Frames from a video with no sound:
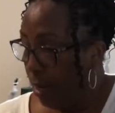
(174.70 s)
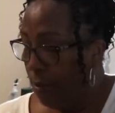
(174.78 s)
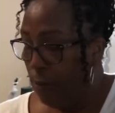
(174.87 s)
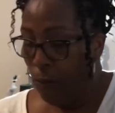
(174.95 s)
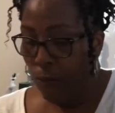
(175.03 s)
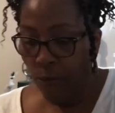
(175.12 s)
it.
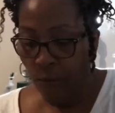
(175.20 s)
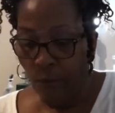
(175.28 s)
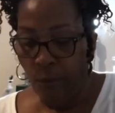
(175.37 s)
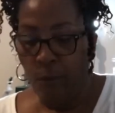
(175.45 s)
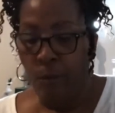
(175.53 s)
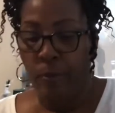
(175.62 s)

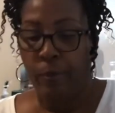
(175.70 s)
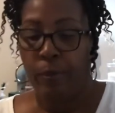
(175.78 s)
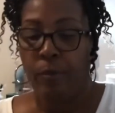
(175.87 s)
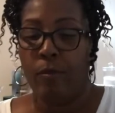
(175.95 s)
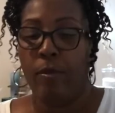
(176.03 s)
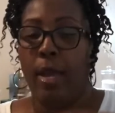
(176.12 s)

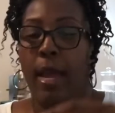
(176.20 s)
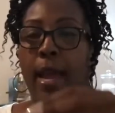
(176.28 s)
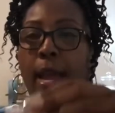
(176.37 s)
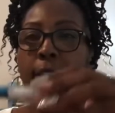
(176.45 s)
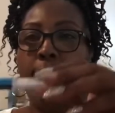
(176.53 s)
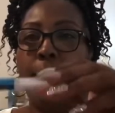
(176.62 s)
I
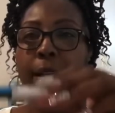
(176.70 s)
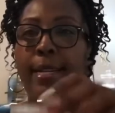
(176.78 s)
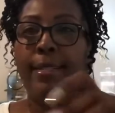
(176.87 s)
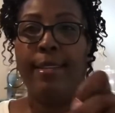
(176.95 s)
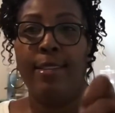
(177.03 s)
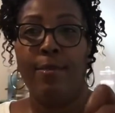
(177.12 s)
have my
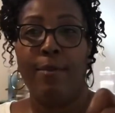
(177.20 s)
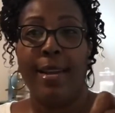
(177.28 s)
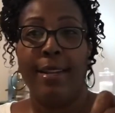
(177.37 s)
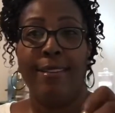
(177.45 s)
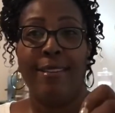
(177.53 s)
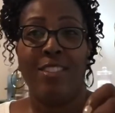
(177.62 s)
teeth
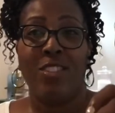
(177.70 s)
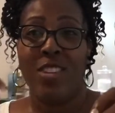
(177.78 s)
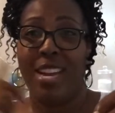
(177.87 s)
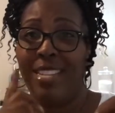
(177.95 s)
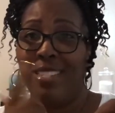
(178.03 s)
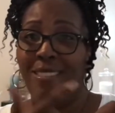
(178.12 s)
whitener. As you
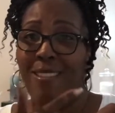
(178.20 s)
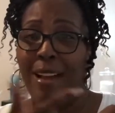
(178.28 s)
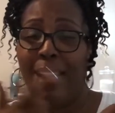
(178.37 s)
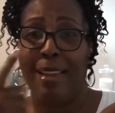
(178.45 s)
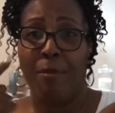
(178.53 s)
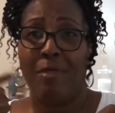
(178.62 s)
guys know,
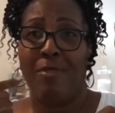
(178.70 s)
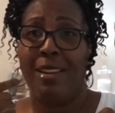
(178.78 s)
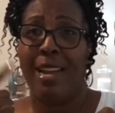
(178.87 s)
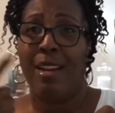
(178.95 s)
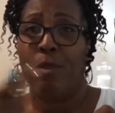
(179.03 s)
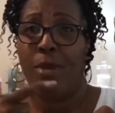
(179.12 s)
I am a
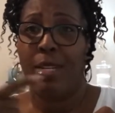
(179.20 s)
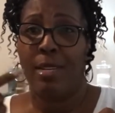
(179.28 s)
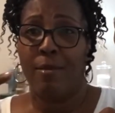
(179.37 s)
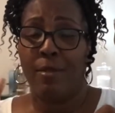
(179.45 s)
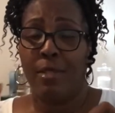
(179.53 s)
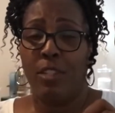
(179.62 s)
fanatic when it
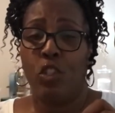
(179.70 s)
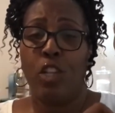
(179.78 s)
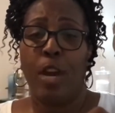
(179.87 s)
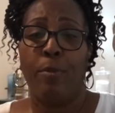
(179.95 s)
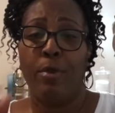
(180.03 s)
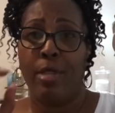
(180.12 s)
comes to these
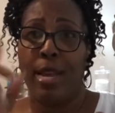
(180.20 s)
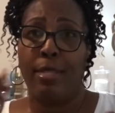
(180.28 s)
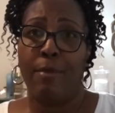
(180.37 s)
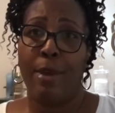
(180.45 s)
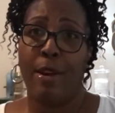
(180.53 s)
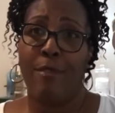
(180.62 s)
choppers. As a
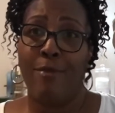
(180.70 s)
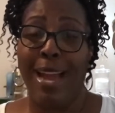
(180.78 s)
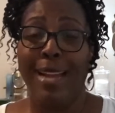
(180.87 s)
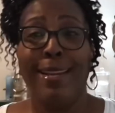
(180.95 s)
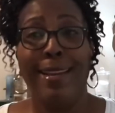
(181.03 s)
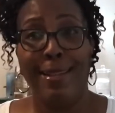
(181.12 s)
matter of fact, it